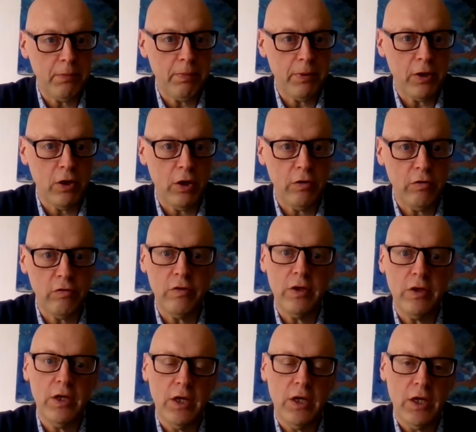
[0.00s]

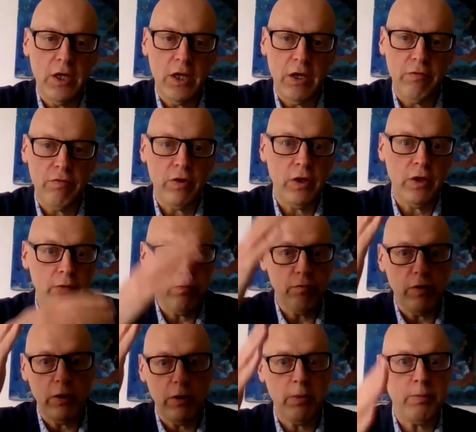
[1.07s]
because if the
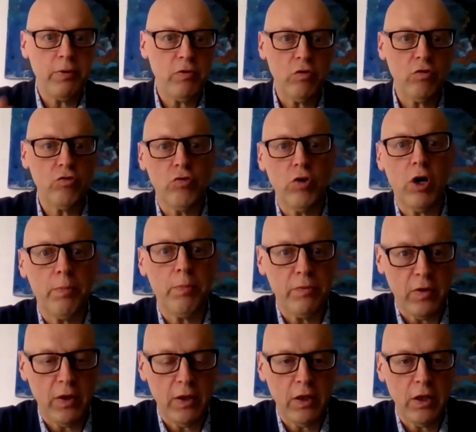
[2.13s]
volume of business drops,
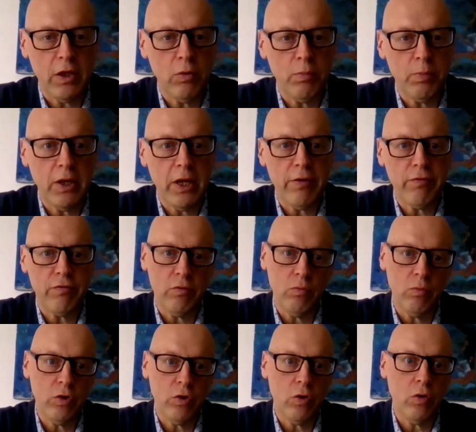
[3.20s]
then they could be left
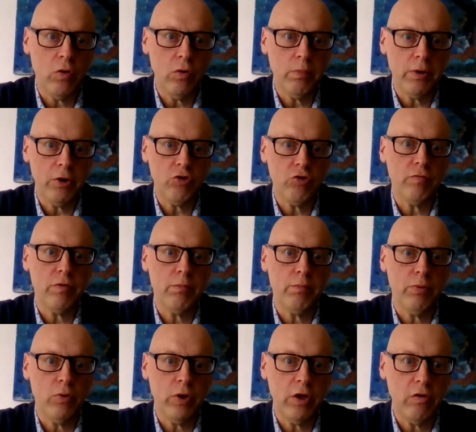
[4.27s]
with a whole bunch of
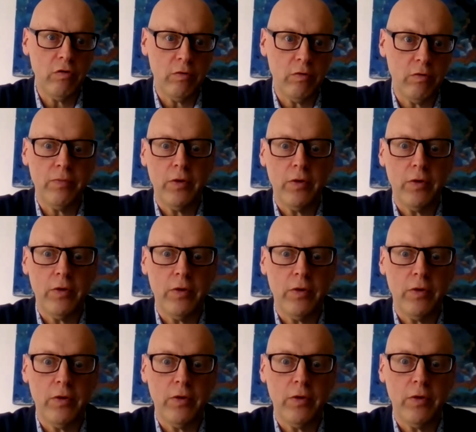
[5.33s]
employees
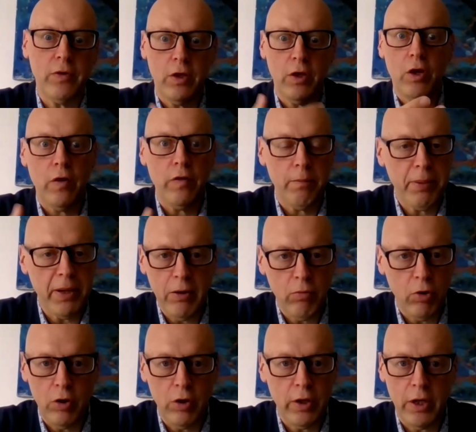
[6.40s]
on the
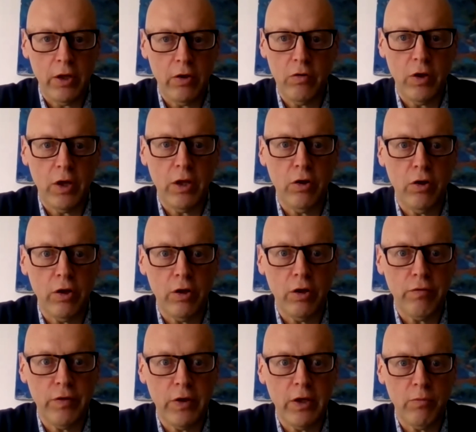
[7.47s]
payroll and not enough
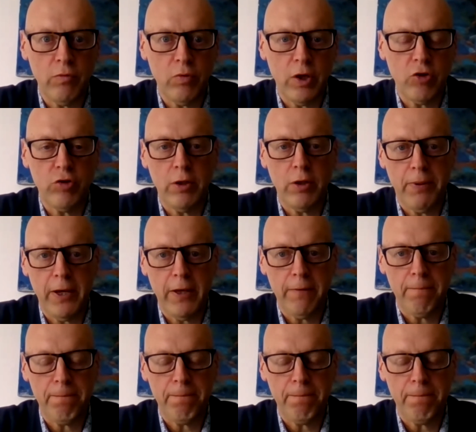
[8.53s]
income to actually pay them.